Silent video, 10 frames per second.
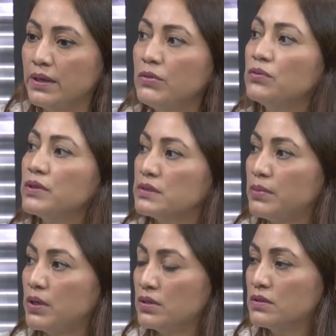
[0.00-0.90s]
immune
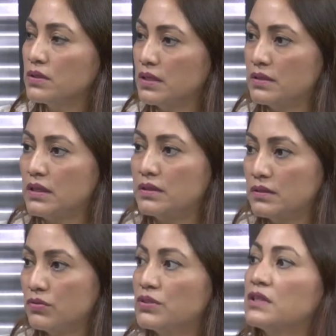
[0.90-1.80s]
response
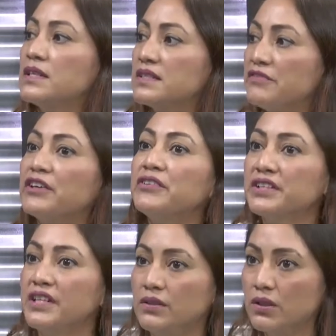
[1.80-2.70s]
as to the
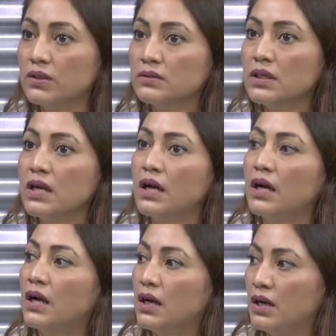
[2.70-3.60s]
severity, no,
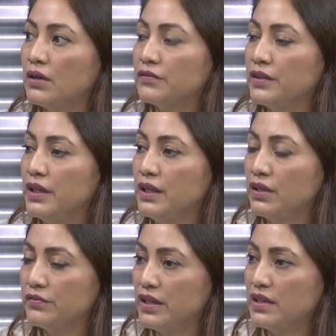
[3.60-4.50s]
of
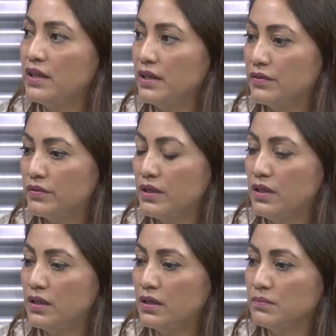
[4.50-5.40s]
the
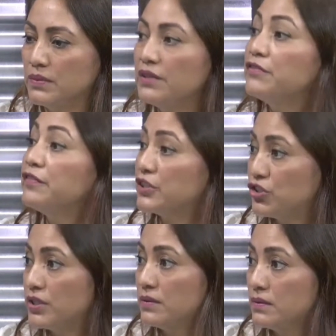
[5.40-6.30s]

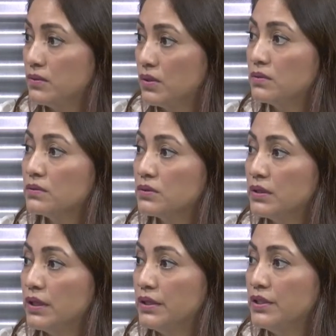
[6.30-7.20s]
infection, no,
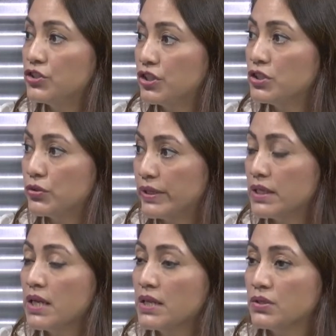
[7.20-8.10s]
in these
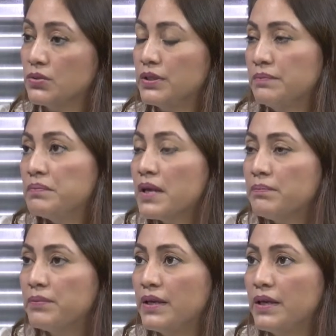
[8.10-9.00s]
children. So
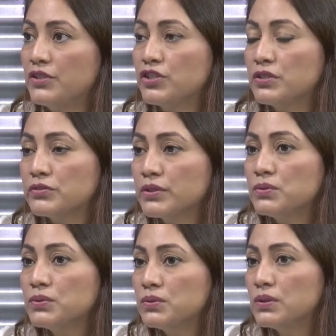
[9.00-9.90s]
children
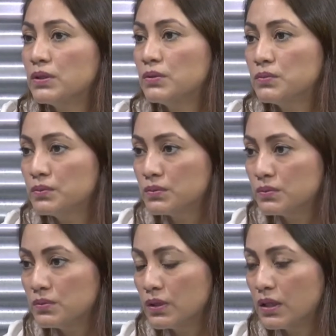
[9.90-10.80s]
who
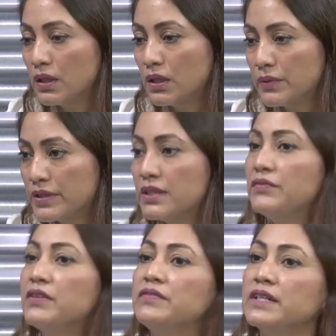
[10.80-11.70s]

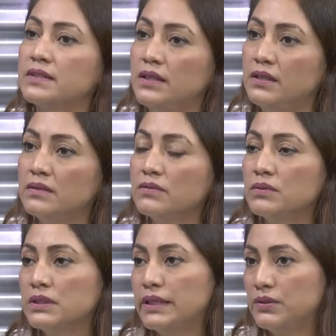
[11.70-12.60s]
receive the vaccine
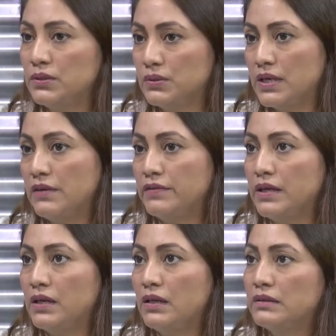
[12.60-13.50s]
would tend to have
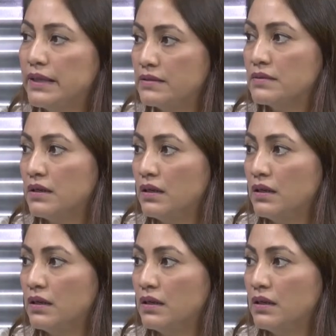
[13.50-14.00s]
a less